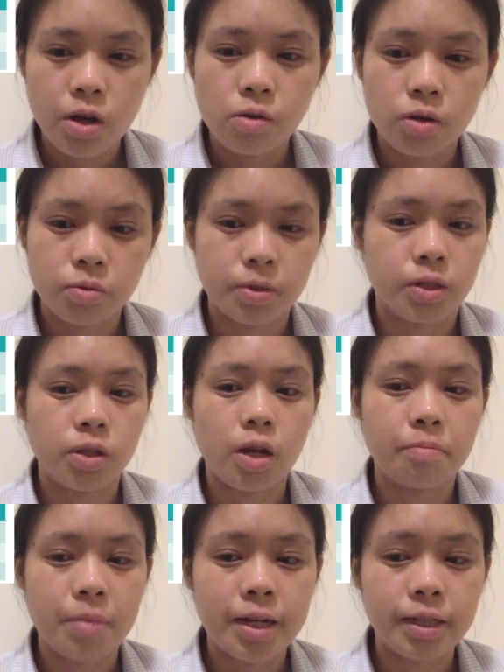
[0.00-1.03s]
which was to
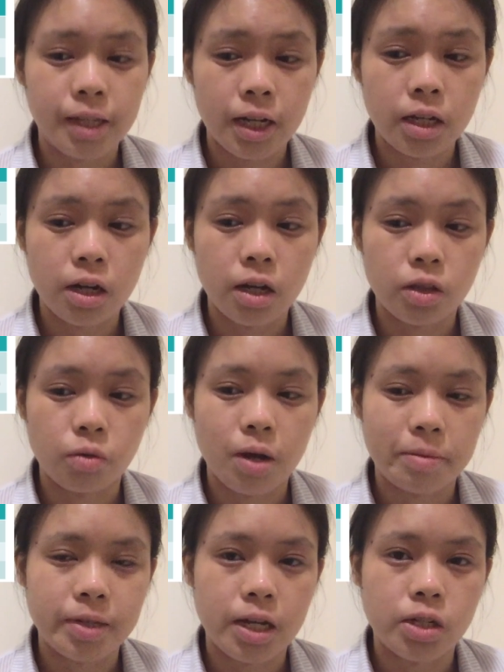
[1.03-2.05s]
embed a link on the
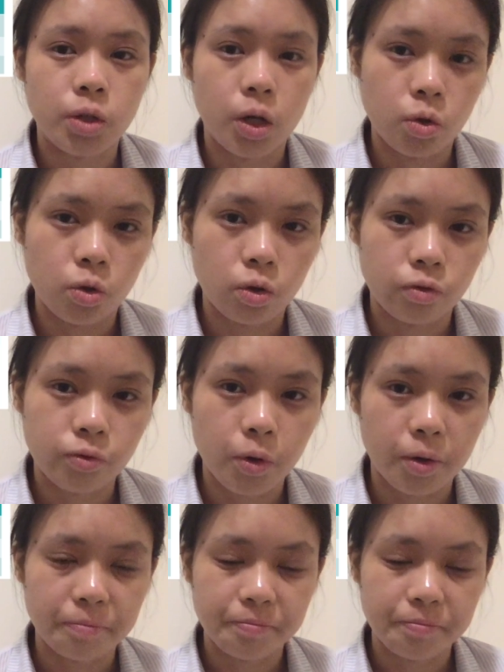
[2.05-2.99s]
website to a Google form.